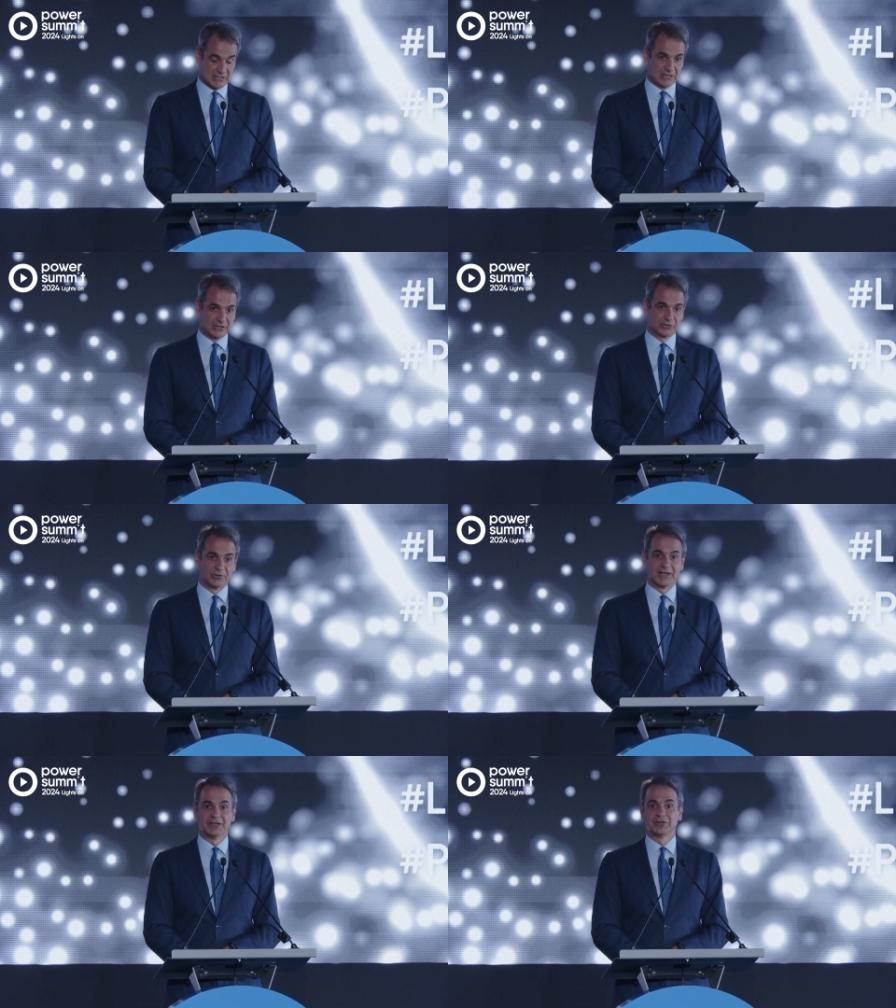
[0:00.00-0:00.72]

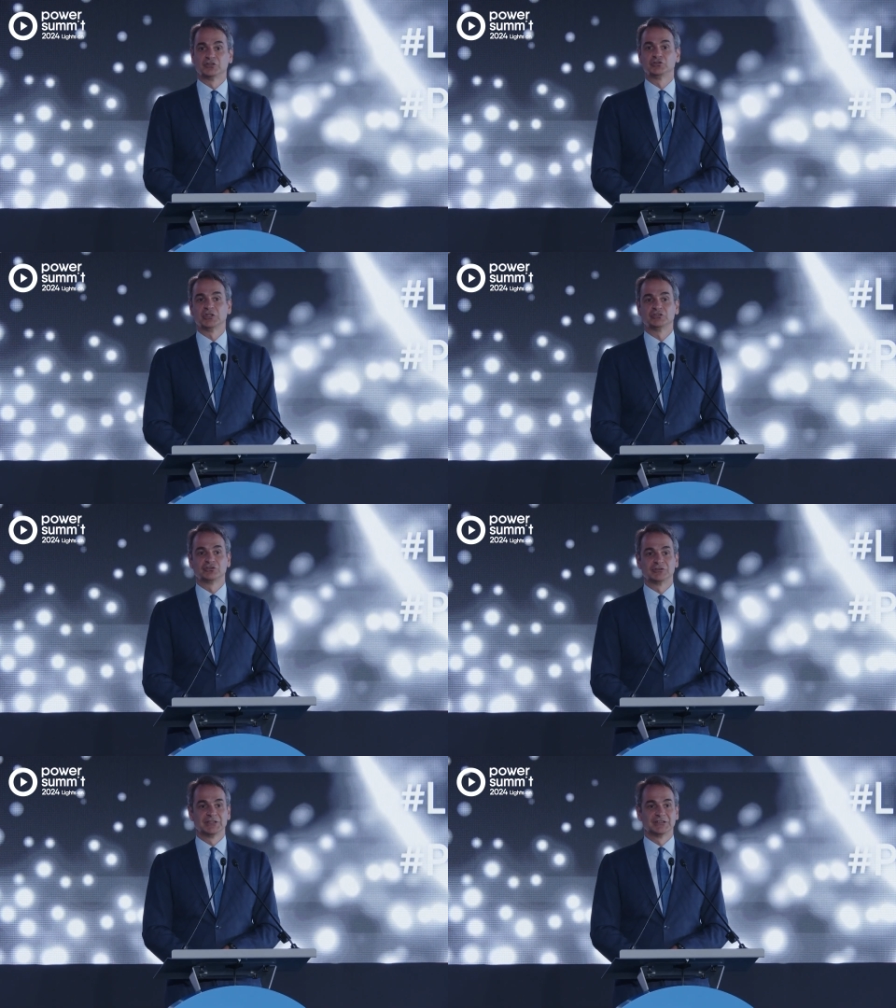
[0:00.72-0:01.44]
Today, the
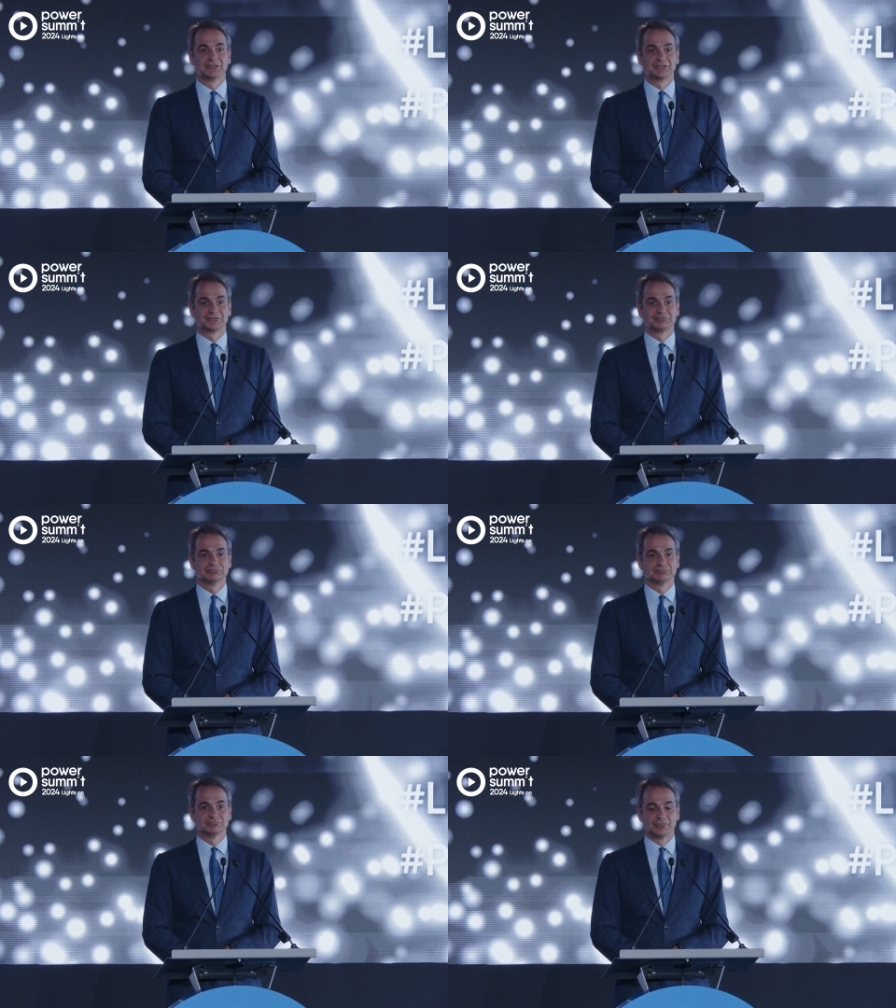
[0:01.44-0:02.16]
situation is
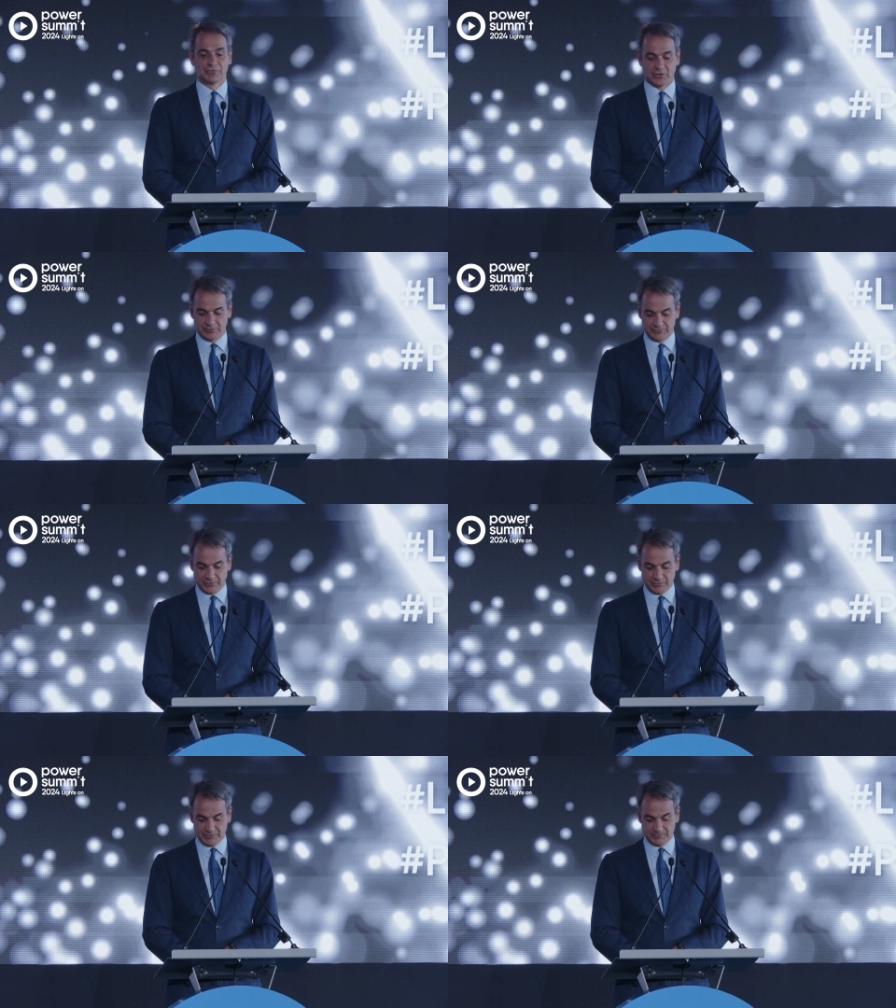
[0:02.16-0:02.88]
very,
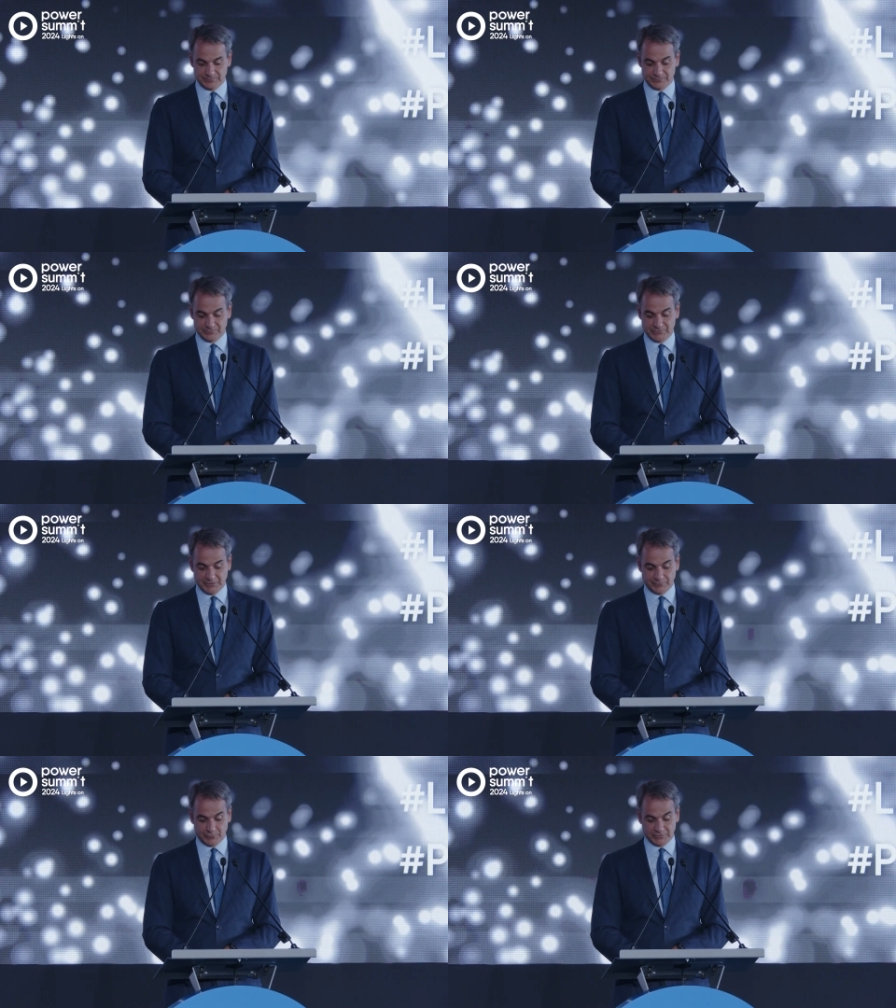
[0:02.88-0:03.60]
very
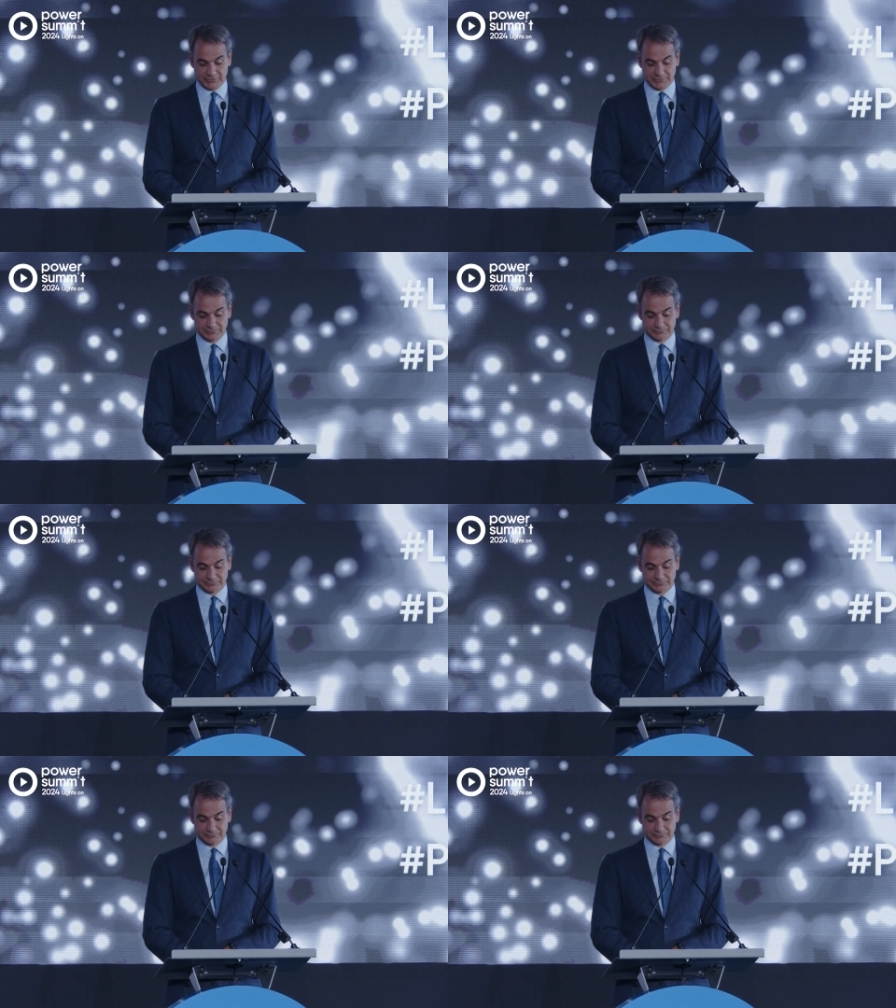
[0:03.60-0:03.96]
different.